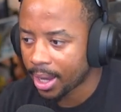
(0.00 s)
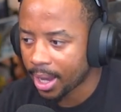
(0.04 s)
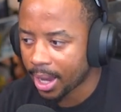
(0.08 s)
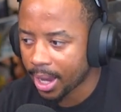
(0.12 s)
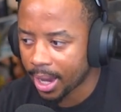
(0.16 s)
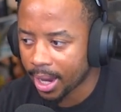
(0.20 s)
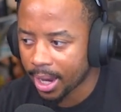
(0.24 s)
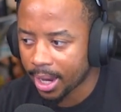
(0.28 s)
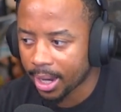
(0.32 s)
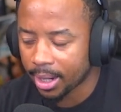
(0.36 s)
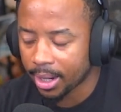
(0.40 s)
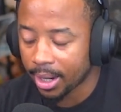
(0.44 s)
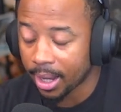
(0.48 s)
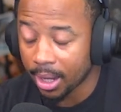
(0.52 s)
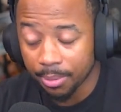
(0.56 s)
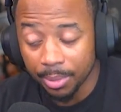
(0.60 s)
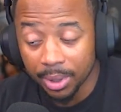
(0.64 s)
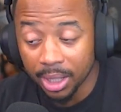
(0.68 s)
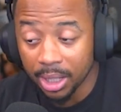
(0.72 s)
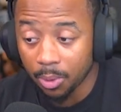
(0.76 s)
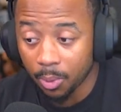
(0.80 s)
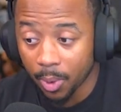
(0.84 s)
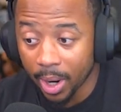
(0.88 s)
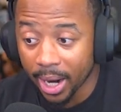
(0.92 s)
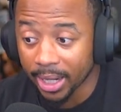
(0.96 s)
And in
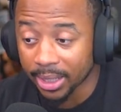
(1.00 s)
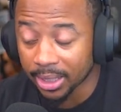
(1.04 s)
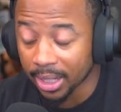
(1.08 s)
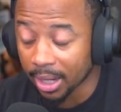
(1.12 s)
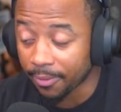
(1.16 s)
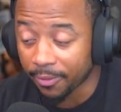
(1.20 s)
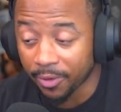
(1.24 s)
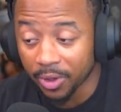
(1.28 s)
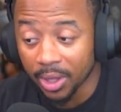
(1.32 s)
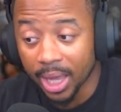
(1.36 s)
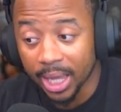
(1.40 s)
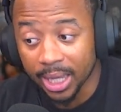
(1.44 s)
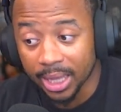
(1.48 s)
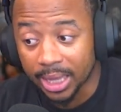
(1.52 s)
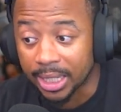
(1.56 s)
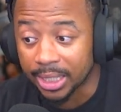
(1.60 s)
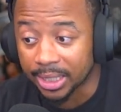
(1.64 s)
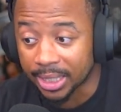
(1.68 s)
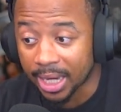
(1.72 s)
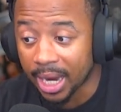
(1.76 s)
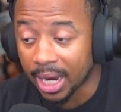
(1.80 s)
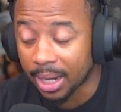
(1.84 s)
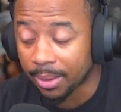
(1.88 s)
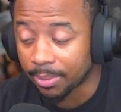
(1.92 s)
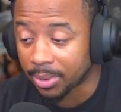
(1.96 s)
many ways, I feel like this
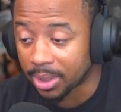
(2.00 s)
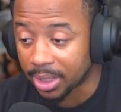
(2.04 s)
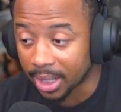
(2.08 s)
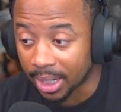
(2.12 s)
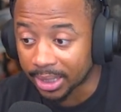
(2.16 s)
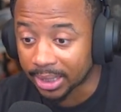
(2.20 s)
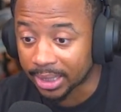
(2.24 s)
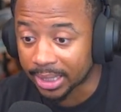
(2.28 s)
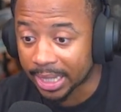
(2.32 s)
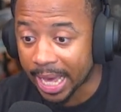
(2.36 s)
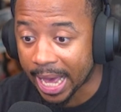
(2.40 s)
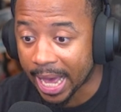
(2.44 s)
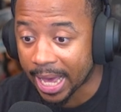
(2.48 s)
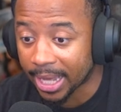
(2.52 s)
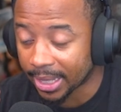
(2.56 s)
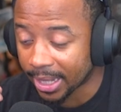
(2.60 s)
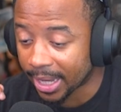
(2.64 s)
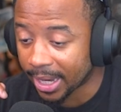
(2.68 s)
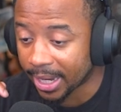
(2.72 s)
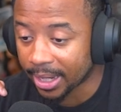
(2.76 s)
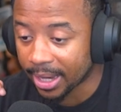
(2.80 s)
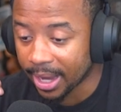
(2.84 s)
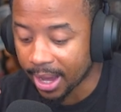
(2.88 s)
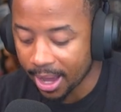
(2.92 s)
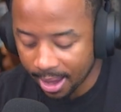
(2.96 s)
game does that.
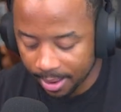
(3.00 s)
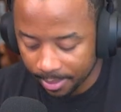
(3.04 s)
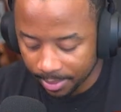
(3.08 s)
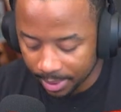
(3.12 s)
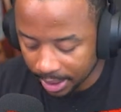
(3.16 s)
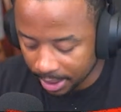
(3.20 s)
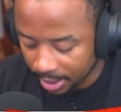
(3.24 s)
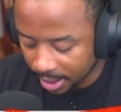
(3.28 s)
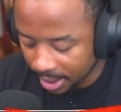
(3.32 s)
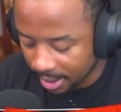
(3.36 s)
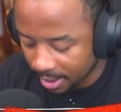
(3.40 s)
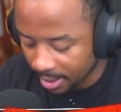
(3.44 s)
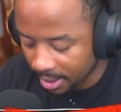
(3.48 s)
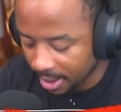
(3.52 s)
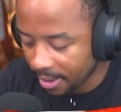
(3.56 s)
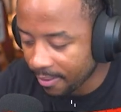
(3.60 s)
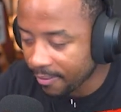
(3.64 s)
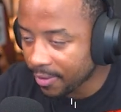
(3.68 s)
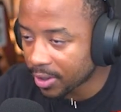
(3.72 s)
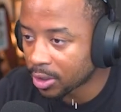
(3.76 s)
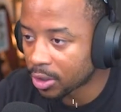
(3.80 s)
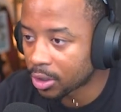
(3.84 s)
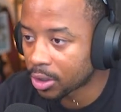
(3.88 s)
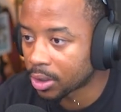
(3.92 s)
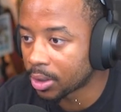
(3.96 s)
Like, I mean,
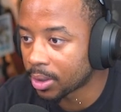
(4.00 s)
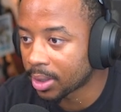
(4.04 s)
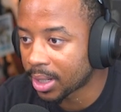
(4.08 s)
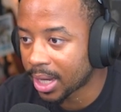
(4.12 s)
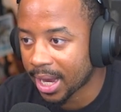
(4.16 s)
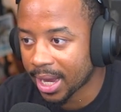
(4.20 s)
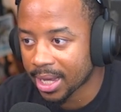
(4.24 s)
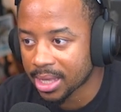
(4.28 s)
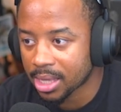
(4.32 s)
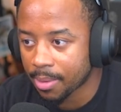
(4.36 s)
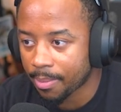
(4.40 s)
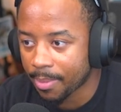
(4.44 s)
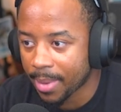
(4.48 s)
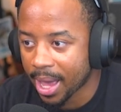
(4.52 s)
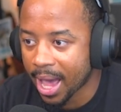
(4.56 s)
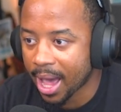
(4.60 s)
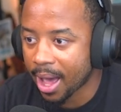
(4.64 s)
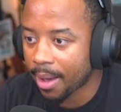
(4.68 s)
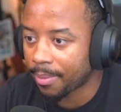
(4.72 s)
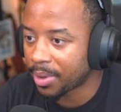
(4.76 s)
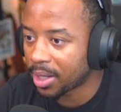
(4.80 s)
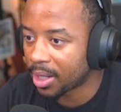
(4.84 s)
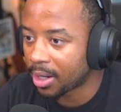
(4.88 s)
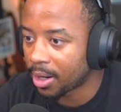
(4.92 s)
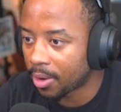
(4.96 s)
even just looking at the
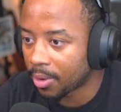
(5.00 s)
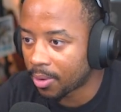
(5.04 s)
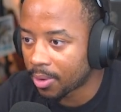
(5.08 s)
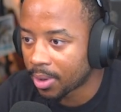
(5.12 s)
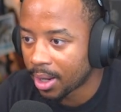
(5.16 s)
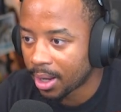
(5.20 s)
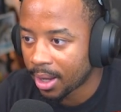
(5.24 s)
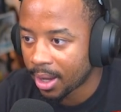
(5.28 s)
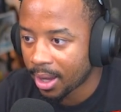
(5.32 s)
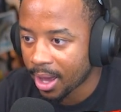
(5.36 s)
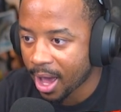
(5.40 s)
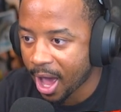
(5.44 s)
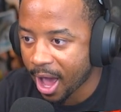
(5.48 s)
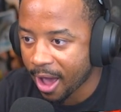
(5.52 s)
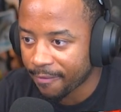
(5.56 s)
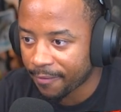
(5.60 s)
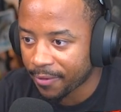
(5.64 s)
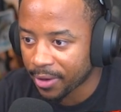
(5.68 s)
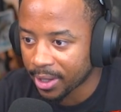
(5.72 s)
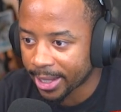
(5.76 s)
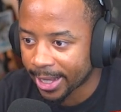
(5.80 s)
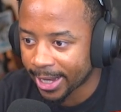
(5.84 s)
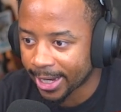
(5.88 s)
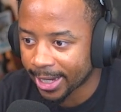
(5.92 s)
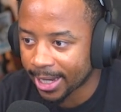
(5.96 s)
map, you know, I
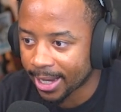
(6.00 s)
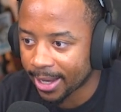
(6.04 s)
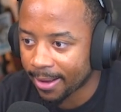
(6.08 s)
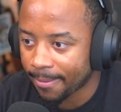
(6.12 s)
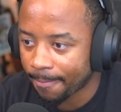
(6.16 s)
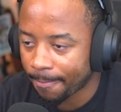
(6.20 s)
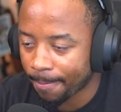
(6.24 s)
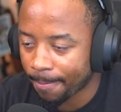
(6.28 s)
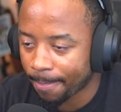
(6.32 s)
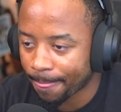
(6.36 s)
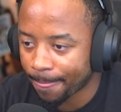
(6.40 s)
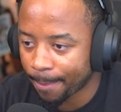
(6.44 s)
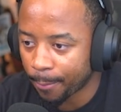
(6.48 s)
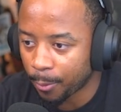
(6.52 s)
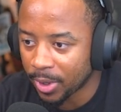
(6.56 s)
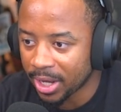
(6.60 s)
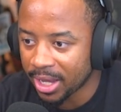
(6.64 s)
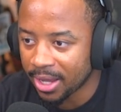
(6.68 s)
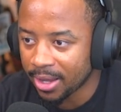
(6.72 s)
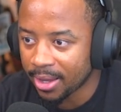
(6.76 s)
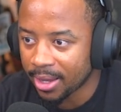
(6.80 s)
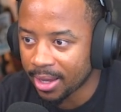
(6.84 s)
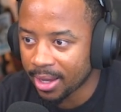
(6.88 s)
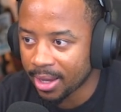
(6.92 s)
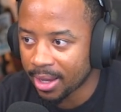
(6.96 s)
feel like
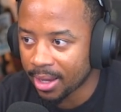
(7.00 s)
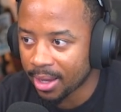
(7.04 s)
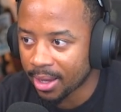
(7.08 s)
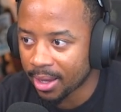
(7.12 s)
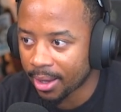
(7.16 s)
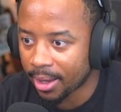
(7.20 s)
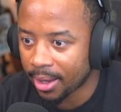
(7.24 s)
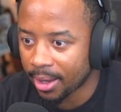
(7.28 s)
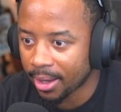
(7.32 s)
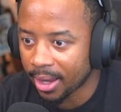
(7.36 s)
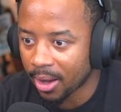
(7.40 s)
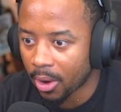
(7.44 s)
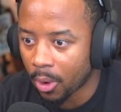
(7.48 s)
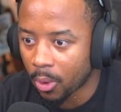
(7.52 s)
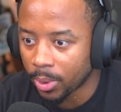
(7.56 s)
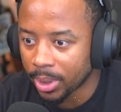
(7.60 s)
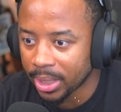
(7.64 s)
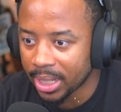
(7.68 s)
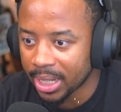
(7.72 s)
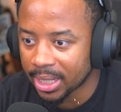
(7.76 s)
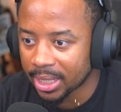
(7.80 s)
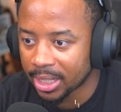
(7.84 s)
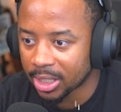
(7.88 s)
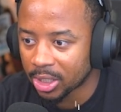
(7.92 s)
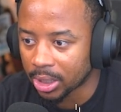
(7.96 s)
we
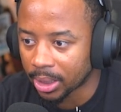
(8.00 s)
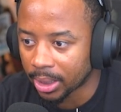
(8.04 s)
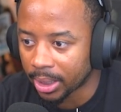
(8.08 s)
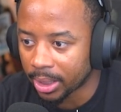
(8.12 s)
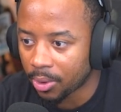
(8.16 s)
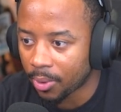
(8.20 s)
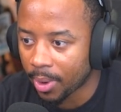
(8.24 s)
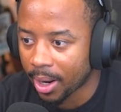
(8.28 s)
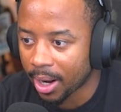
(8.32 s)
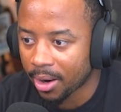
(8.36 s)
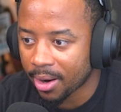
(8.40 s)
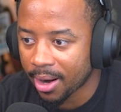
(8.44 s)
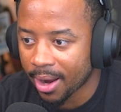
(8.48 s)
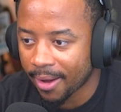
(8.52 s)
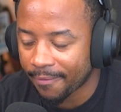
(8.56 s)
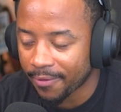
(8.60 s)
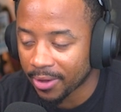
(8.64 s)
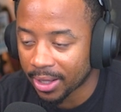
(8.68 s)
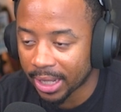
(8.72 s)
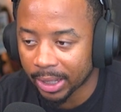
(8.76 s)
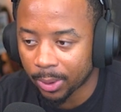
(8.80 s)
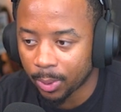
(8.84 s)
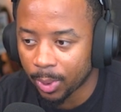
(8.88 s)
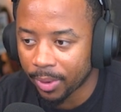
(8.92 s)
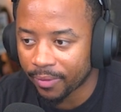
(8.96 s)
only in this little area, I feel
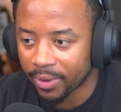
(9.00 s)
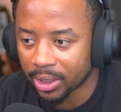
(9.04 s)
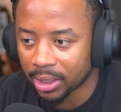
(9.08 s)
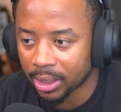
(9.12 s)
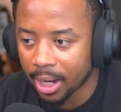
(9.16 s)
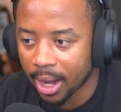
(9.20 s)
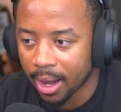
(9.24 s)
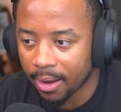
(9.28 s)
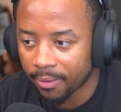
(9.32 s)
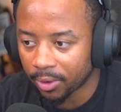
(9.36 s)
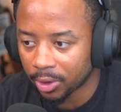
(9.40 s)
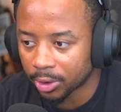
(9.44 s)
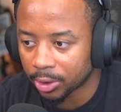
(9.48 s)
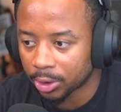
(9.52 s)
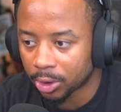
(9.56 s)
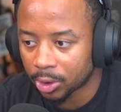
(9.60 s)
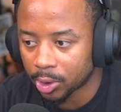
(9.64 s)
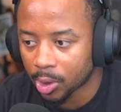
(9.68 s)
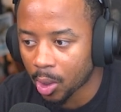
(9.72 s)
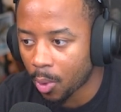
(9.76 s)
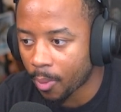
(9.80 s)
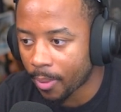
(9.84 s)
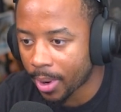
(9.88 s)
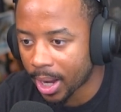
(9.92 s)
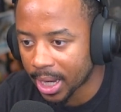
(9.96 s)
like we've uncovered
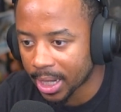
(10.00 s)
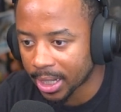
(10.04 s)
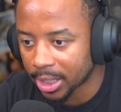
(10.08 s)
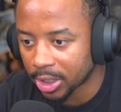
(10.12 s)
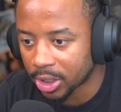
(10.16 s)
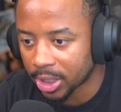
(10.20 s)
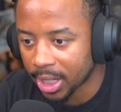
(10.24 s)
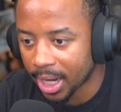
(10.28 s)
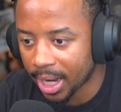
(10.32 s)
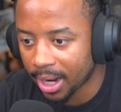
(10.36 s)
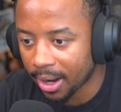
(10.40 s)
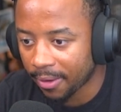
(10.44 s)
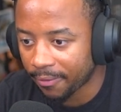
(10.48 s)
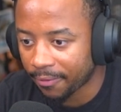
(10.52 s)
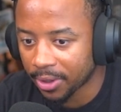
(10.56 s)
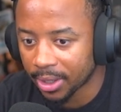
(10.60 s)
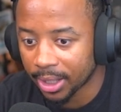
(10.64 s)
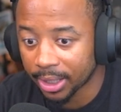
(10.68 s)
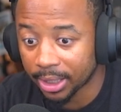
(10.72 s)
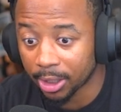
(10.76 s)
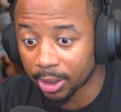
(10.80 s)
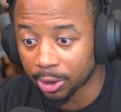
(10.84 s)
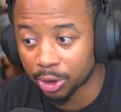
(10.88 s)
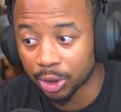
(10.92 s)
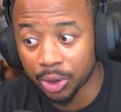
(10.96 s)
so much. And I feel
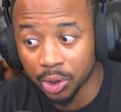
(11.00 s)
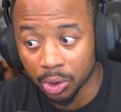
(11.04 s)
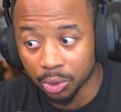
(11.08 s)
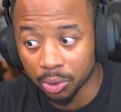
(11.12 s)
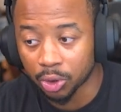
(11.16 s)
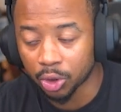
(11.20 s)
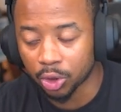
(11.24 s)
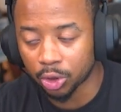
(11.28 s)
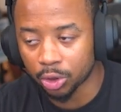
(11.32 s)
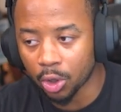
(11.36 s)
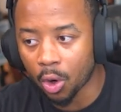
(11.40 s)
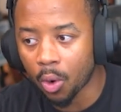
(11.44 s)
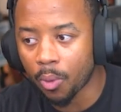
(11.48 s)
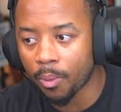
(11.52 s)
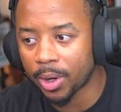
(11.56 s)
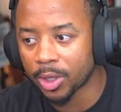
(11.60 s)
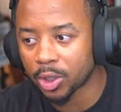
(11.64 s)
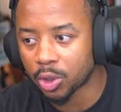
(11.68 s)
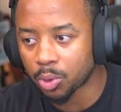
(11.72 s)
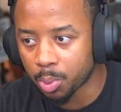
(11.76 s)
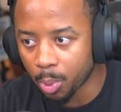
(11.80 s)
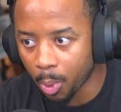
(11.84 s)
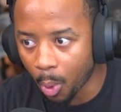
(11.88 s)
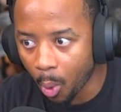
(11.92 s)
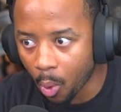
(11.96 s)
like there's still so
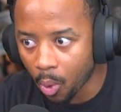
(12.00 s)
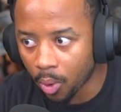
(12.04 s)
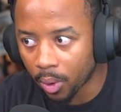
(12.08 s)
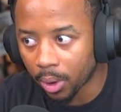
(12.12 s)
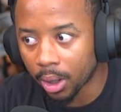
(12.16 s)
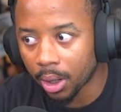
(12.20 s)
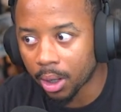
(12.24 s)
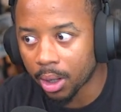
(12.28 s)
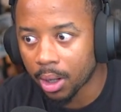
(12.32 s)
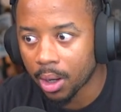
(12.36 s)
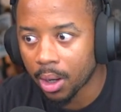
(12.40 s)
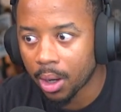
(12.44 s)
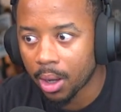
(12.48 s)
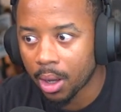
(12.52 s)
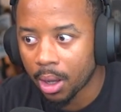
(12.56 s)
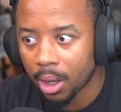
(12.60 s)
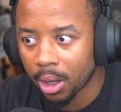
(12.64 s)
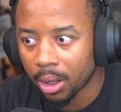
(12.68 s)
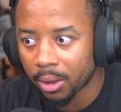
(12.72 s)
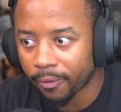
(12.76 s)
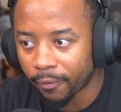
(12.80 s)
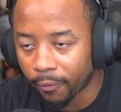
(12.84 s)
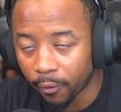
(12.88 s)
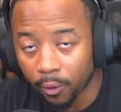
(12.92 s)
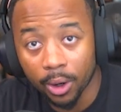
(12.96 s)
much more
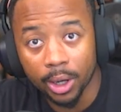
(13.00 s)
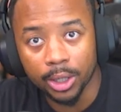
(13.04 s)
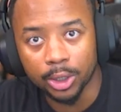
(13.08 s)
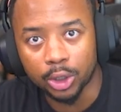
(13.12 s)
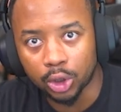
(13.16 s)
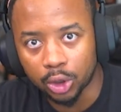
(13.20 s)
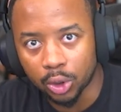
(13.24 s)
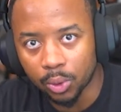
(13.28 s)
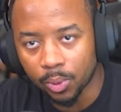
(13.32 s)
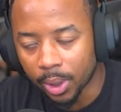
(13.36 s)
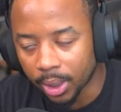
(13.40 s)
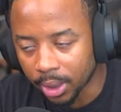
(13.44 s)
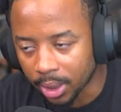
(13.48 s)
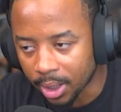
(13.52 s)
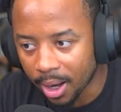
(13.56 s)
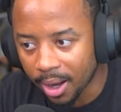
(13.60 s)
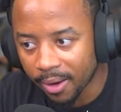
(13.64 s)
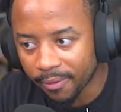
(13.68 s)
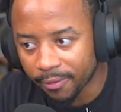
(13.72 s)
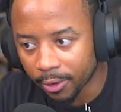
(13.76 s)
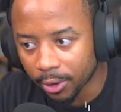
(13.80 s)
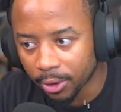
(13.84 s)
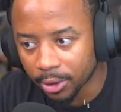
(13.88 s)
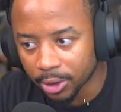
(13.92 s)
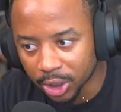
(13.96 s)
for us to
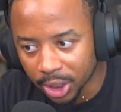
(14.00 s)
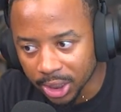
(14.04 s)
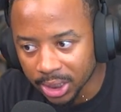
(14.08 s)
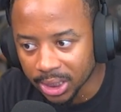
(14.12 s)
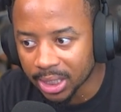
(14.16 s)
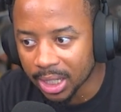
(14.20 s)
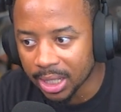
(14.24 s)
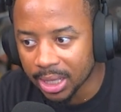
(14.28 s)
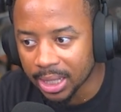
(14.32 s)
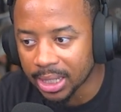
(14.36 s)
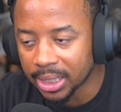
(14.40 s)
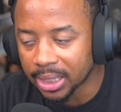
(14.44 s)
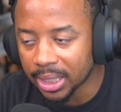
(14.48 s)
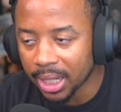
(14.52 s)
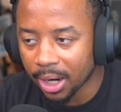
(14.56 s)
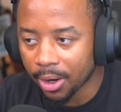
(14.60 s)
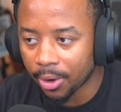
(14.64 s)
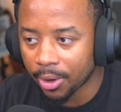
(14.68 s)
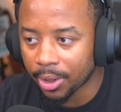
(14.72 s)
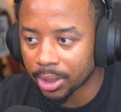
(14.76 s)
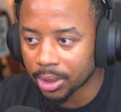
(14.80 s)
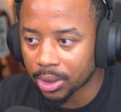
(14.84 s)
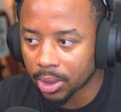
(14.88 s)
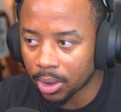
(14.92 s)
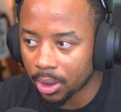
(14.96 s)
uncover just in these
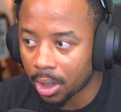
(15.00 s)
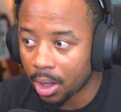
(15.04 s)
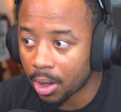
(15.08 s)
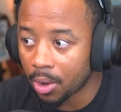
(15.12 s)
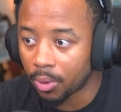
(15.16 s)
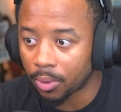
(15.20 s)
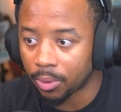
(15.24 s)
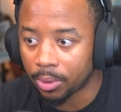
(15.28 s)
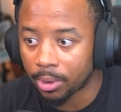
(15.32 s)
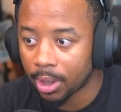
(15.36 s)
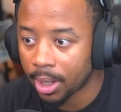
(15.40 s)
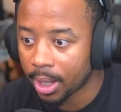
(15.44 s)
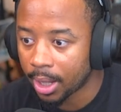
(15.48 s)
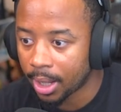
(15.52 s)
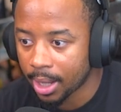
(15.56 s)
areas alone.